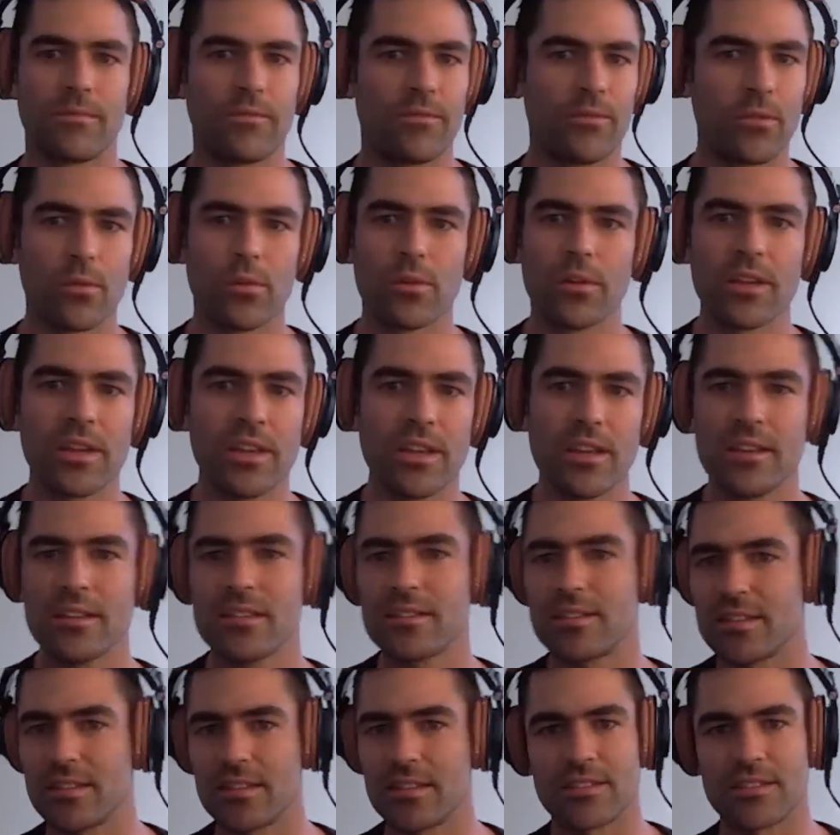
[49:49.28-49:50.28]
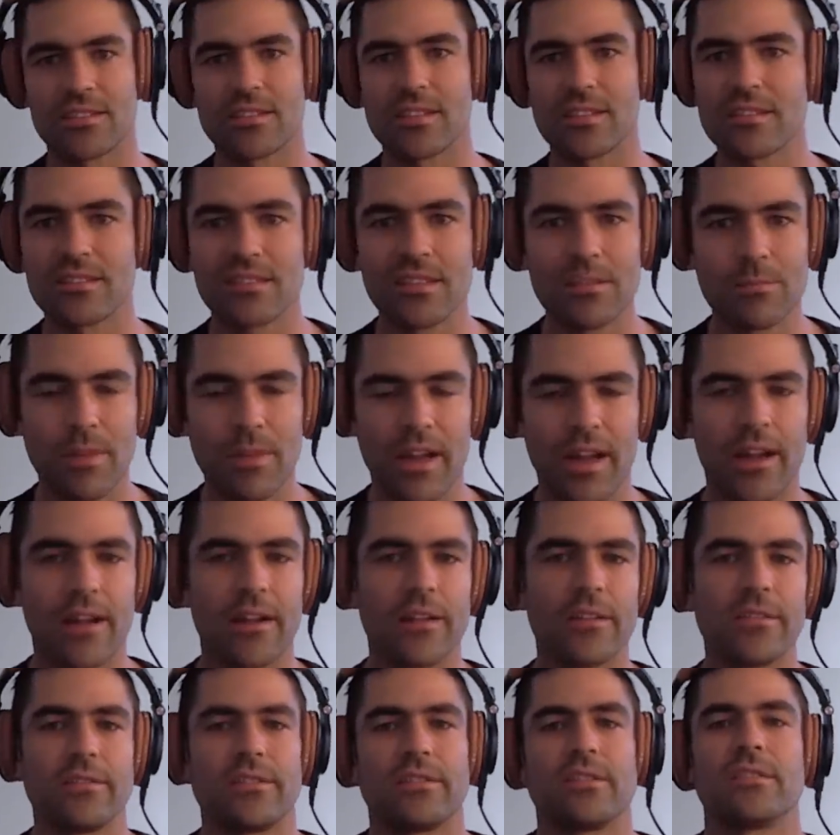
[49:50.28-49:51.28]
40 to 60
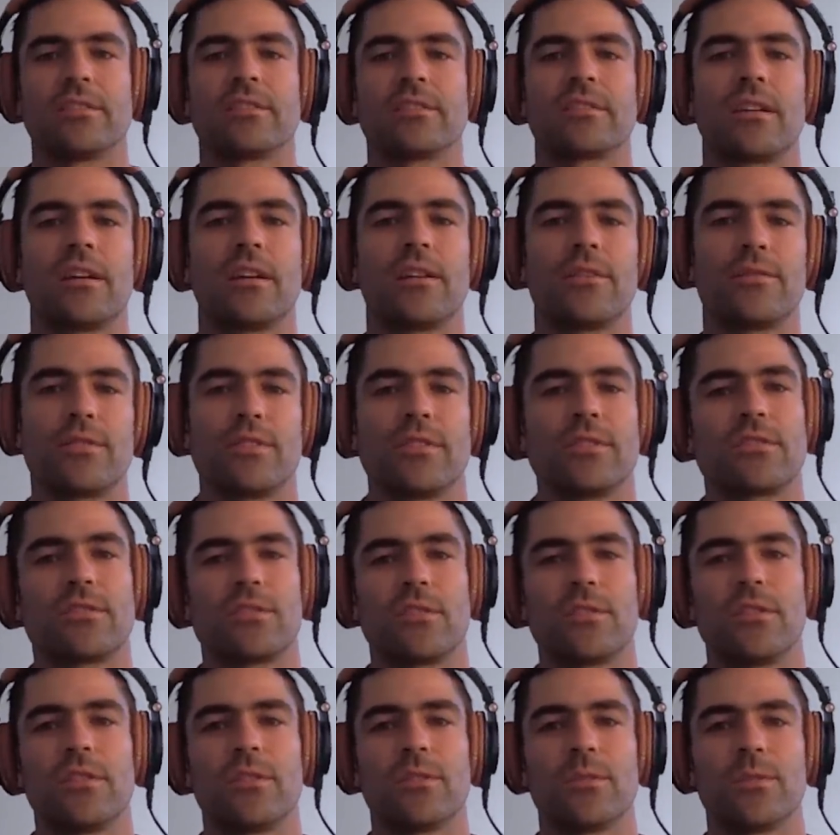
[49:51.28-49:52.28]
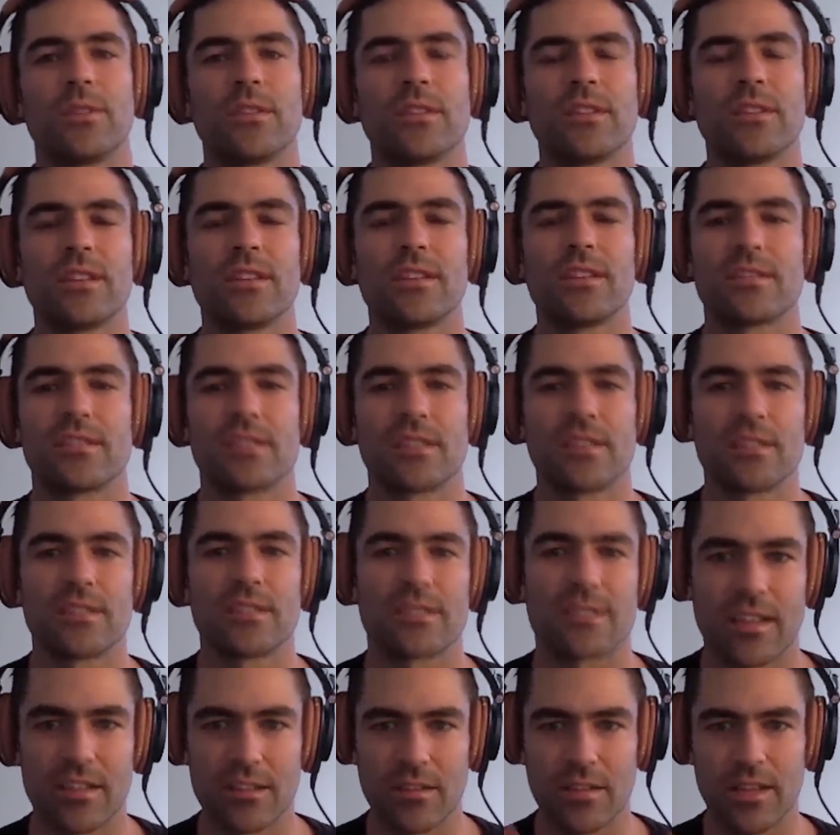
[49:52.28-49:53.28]
pounds and stuff. And so there really isn't
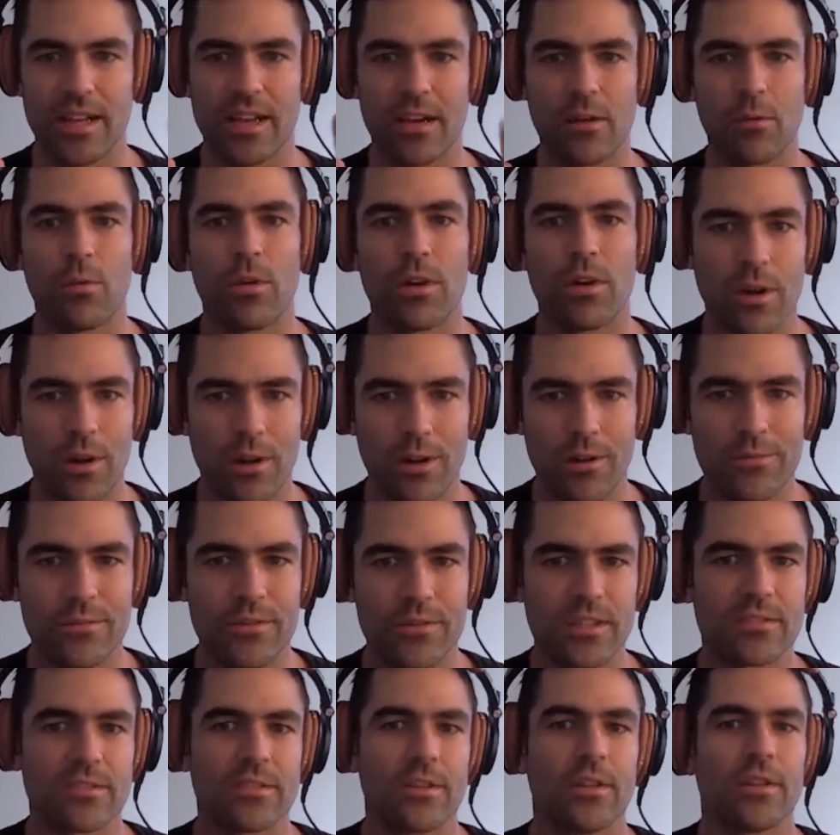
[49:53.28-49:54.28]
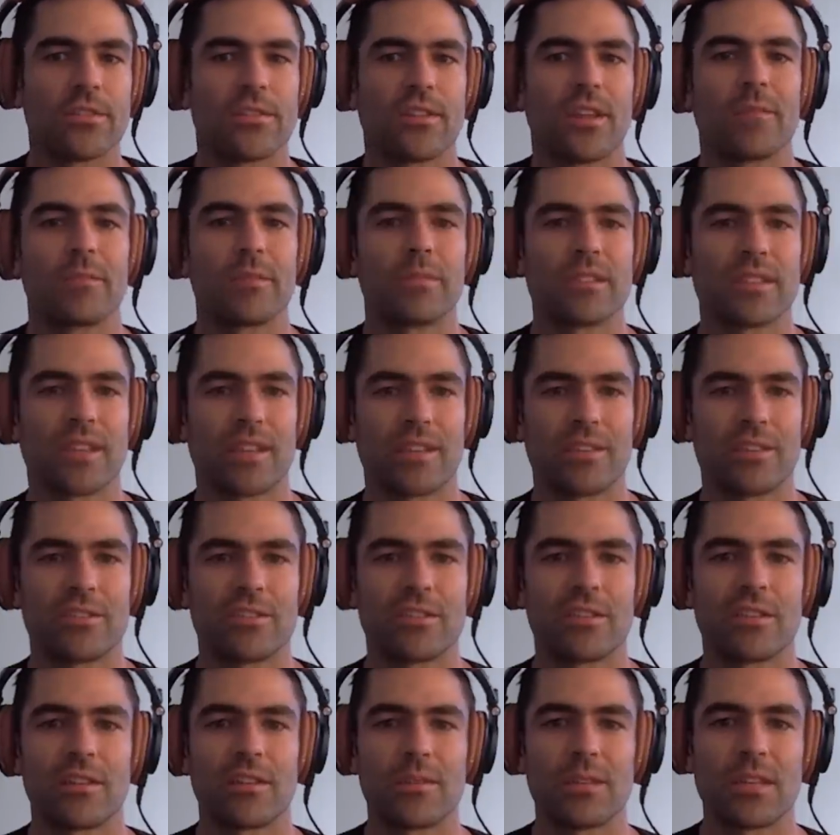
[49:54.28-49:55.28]
like a one-all fits all type of
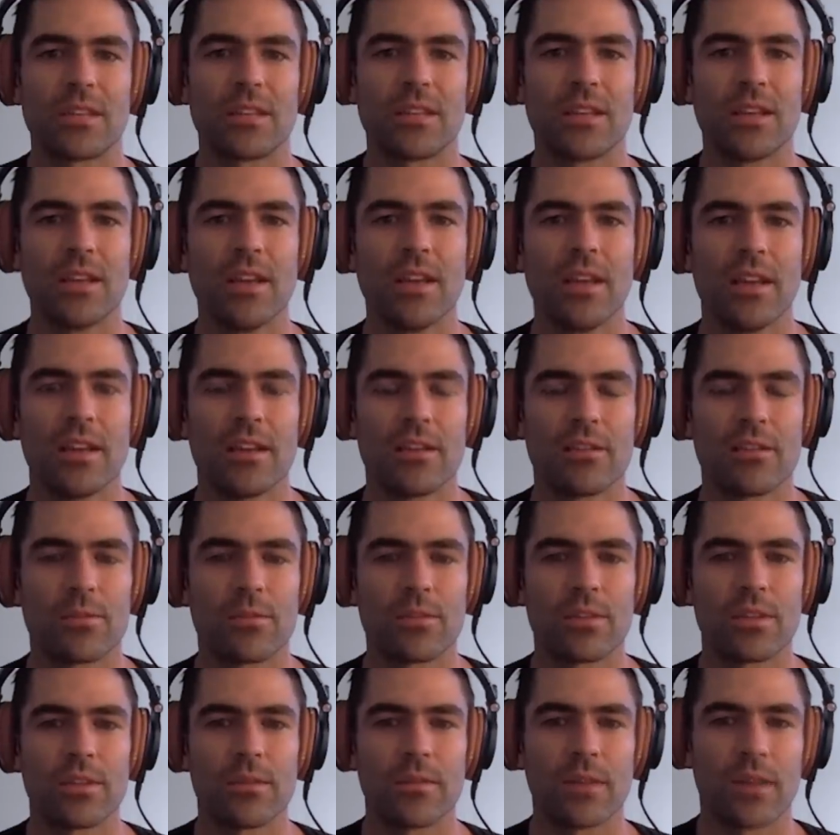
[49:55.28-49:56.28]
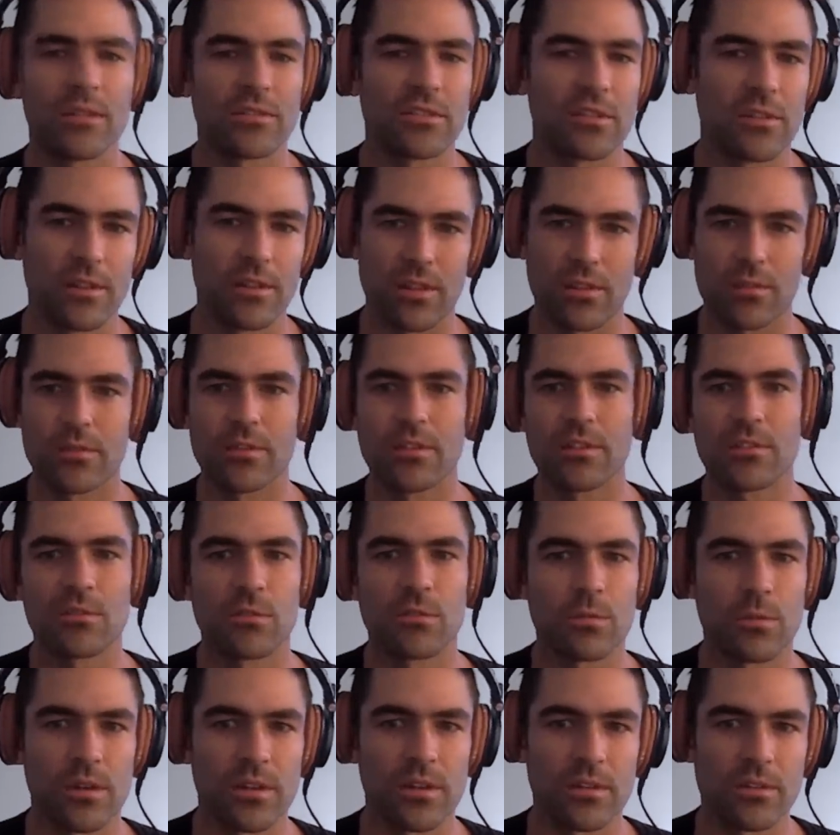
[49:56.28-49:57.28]
tension. I mean, it's really, I was going through this
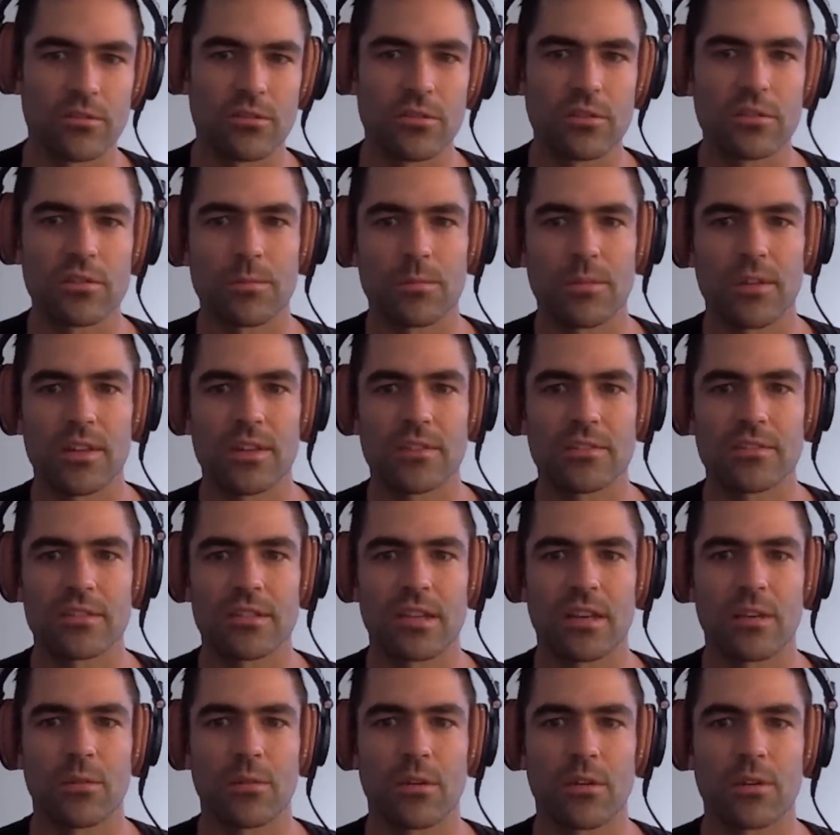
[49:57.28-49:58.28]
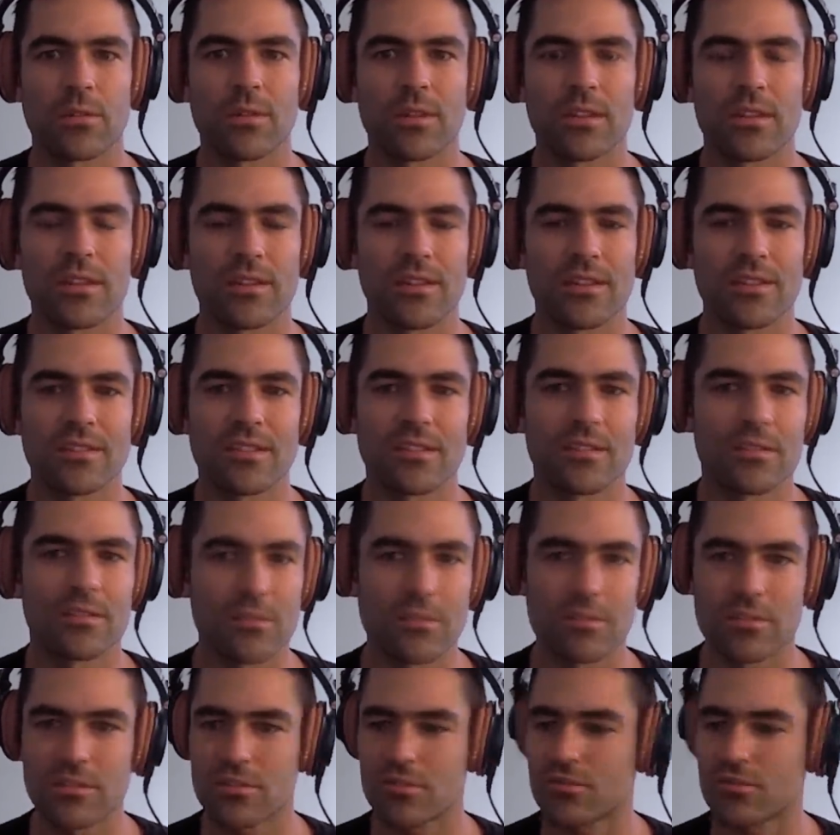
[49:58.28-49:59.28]
with one of the junior players that I work with. And I said,
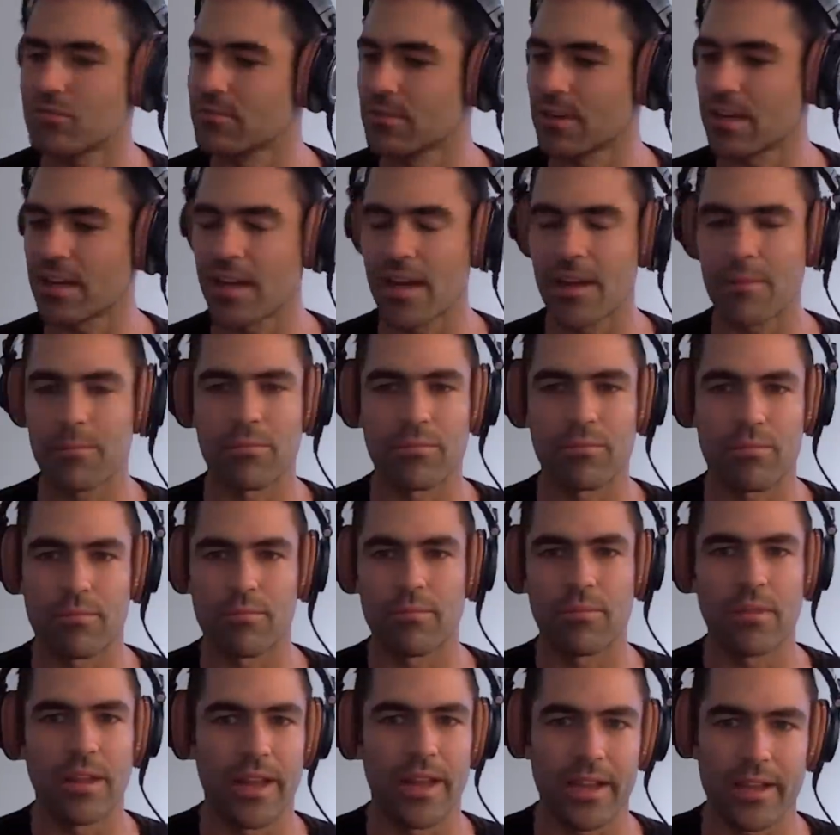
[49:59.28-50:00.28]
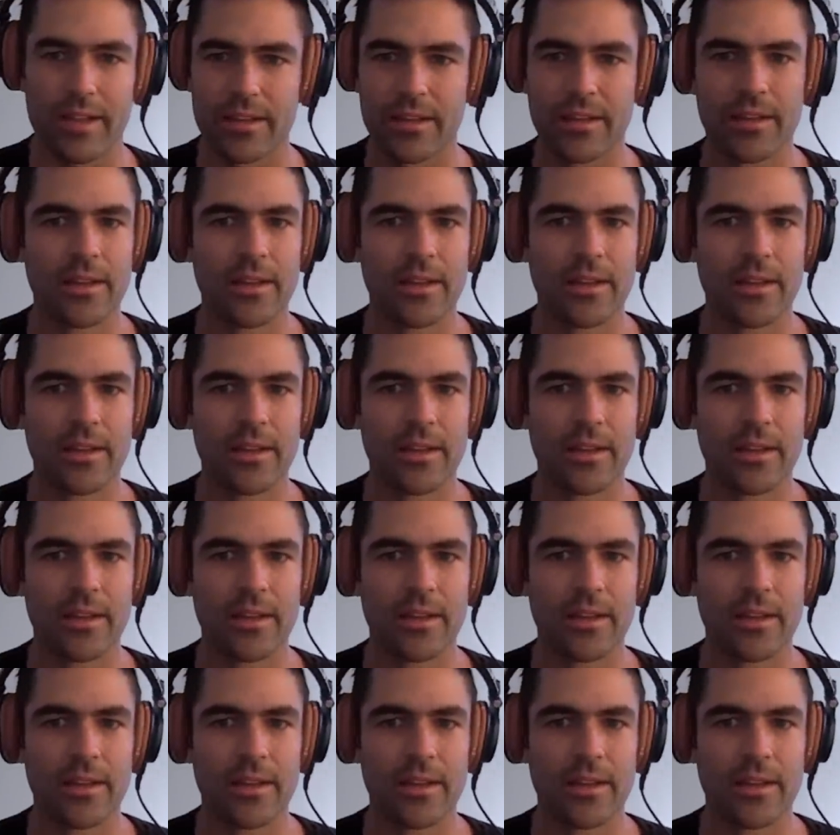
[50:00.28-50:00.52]
dude, just string up like